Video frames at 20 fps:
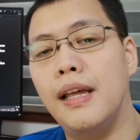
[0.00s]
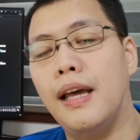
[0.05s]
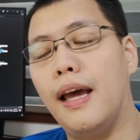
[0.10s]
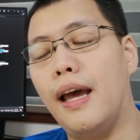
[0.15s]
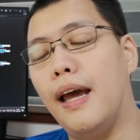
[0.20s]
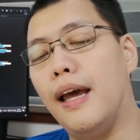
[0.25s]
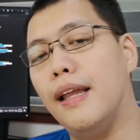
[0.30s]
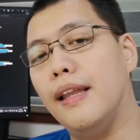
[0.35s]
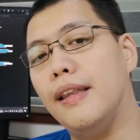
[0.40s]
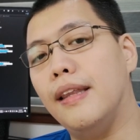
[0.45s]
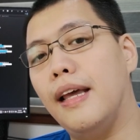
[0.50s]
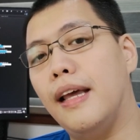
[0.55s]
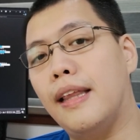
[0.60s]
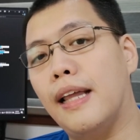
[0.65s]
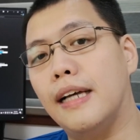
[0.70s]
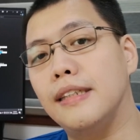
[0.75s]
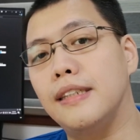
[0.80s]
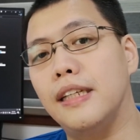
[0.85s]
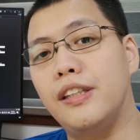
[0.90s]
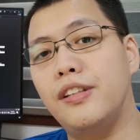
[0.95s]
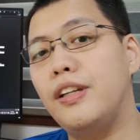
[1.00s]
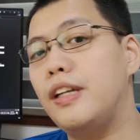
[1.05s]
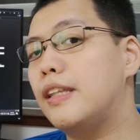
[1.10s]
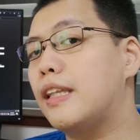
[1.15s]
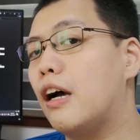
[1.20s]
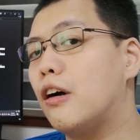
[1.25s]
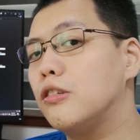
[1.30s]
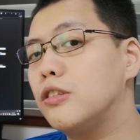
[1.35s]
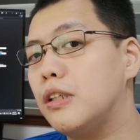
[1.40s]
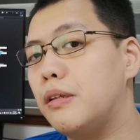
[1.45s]
and it has a
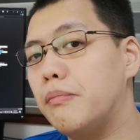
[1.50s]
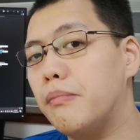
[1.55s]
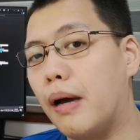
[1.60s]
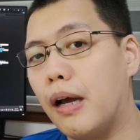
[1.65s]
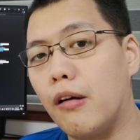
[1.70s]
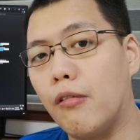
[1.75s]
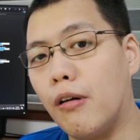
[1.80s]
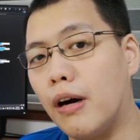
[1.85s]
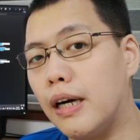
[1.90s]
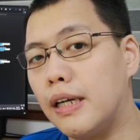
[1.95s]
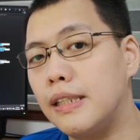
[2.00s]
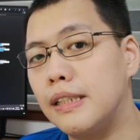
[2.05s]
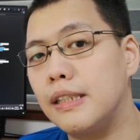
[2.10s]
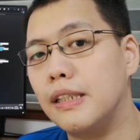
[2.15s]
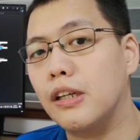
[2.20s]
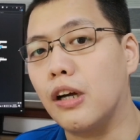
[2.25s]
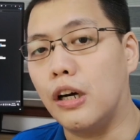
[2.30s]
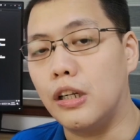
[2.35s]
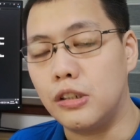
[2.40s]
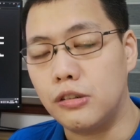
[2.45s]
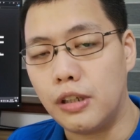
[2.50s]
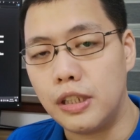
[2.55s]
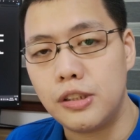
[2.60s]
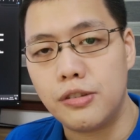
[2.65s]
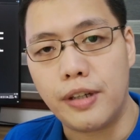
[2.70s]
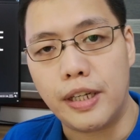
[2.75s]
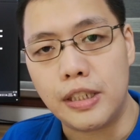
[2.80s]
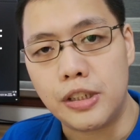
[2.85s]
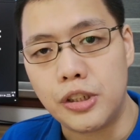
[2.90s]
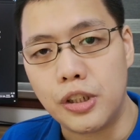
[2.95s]
3000:1
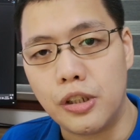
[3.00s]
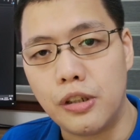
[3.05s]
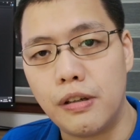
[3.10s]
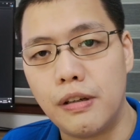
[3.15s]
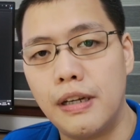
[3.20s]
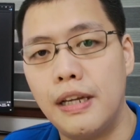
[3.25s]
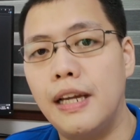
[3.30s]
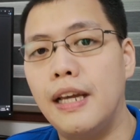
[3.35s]
contrast ratio.